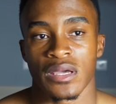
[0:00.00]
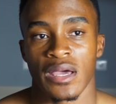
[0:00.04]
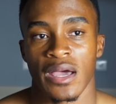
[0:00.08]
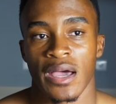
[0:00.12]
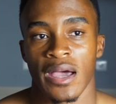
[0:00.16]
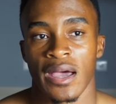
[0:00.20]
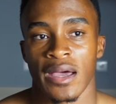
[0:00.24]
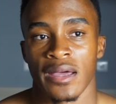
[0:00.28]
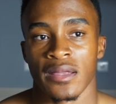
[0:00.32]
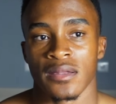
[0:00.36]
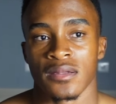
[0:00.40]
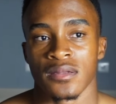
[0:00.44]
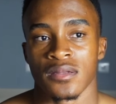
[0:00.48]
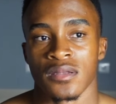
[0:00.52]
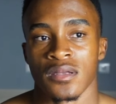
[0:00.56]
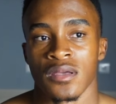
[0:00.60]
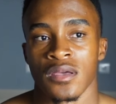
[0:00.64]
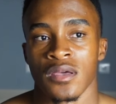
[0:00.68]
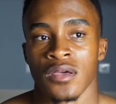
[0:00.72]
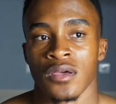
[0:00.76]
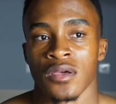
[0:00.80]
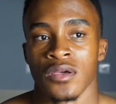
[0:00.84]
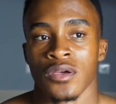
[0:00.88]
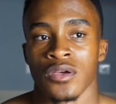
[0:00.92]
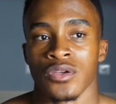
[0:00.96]
And
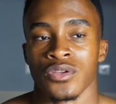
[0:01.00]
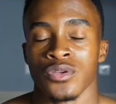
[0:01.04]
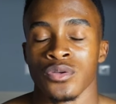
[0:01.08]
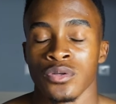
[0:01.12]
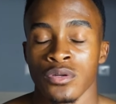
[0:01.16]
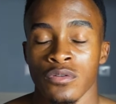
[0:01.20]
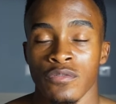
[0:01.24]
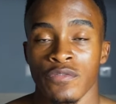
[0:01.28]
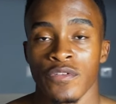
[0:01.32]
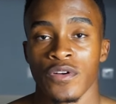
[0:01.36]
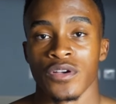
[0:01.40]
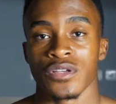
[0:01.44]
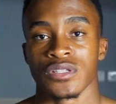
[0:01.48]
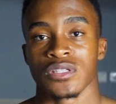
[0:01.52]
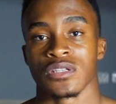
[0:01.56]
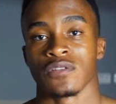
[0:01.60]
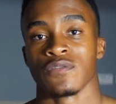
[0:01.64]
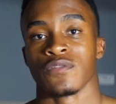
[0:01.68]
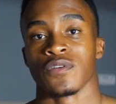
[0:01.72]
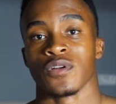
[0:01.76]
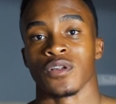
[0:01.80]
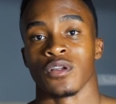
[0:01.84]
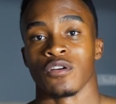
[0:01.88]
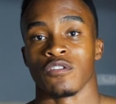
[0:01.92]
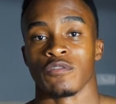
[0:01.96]
university,
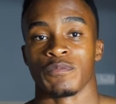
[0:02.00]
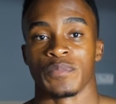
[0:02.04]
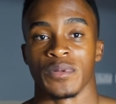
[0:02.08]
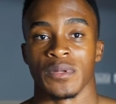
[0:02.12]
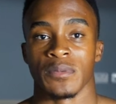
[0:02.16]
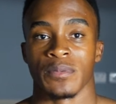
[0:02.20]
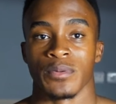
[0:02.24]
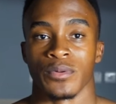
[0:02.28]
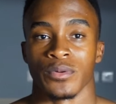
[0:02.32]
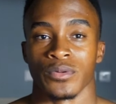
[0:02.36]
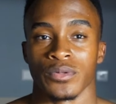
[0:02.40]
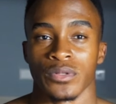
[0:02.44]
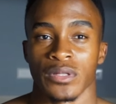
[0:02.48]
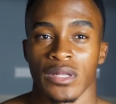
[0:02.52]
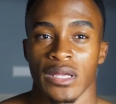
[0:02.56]
for a lot of people,